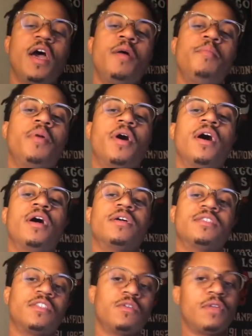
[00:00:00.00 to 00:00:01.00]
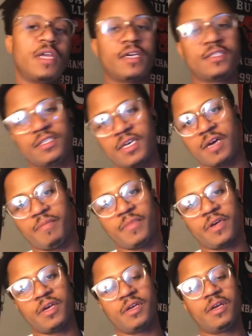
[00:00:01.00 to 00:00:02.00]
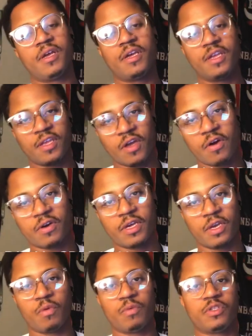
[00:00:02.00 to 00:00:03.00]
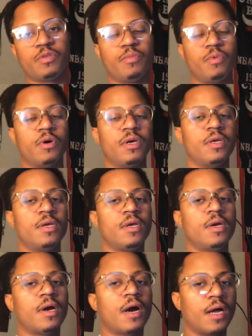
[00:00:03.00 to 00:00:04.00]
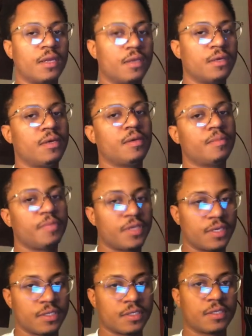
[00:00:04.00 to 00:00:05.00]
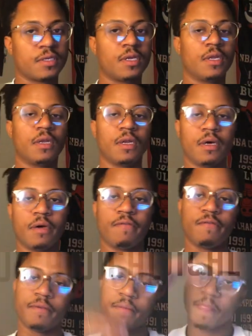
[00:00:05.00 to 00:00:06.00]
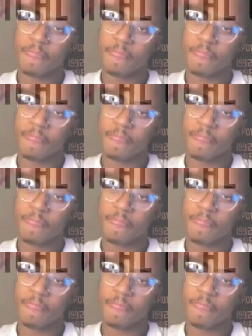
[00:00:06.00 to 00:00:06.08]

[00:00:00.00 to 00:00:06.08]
But until next time, man, y'all get up with your boy. Holla. Peace, love.